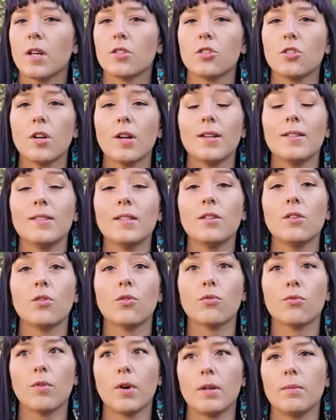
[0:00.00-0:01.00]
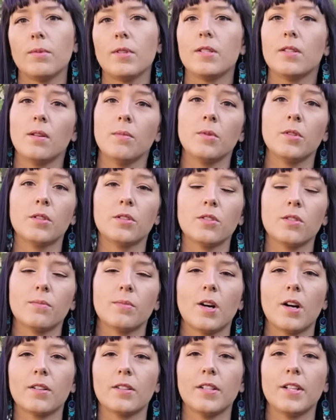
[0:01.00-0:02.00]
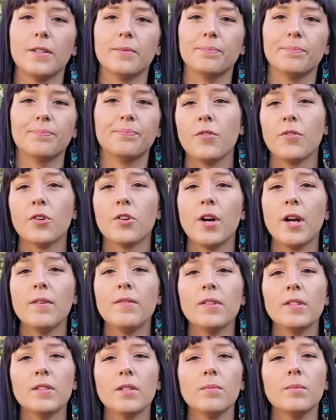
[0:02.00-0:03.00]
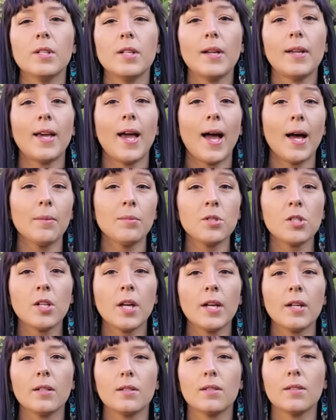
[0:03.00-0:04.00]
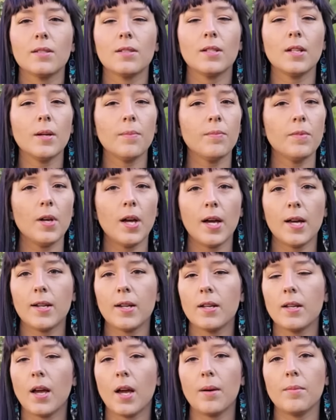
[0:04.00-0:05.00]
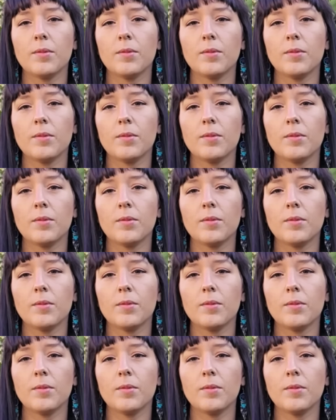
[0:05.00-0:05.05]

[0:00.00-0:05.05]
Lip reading: and texture is incredibly similar to broccoli. If you're craving something cabbage-like, skip the heading